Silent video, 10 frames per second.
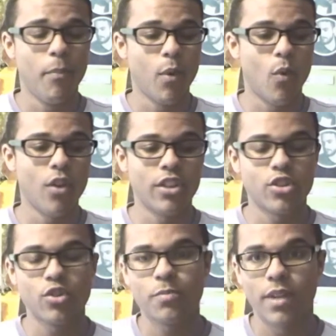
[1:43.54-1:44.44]
But what there
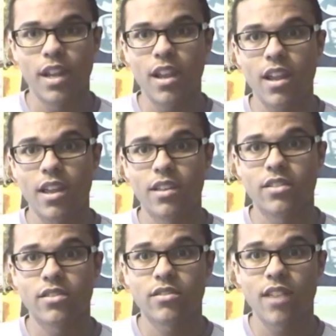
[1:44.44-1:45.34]
should be
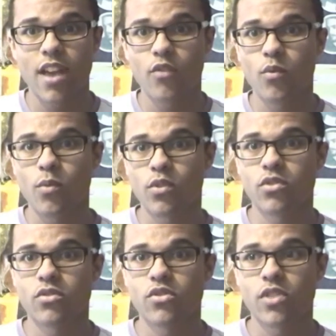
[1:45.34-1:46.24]
is
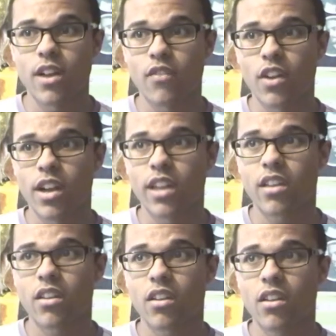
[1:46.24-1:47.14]
everyone should have
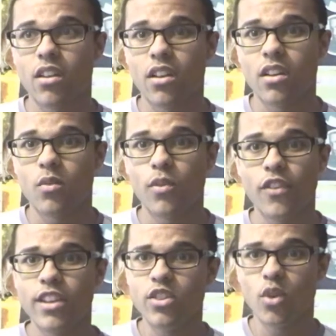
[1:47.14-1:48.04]

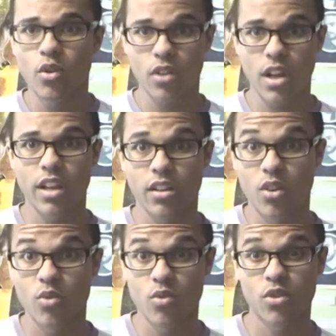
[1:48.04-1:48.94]
within your
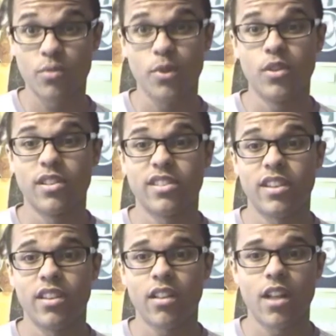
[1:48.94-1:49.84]
local community.
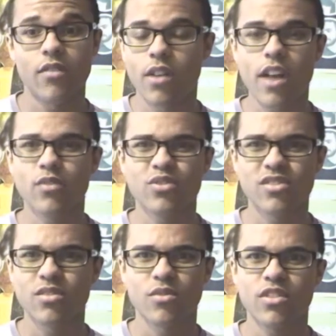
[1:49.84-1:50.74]
You're
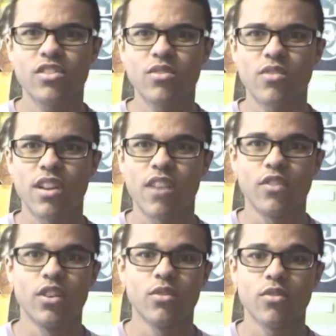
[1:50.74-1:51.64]
still going to have
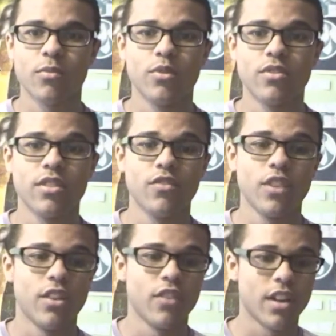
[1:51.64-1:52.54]
your local community if
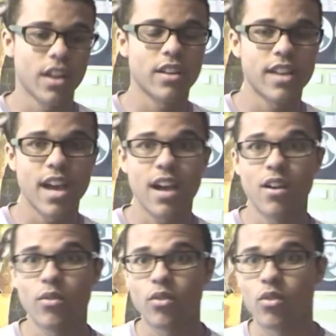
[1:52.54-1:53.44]
you live in a
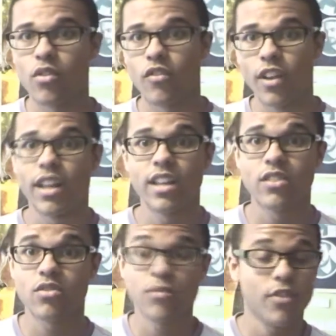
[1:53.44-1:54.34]
town or a village
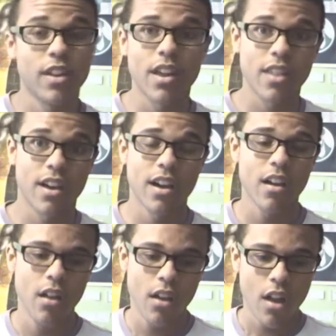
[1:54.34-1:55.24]
or something like that.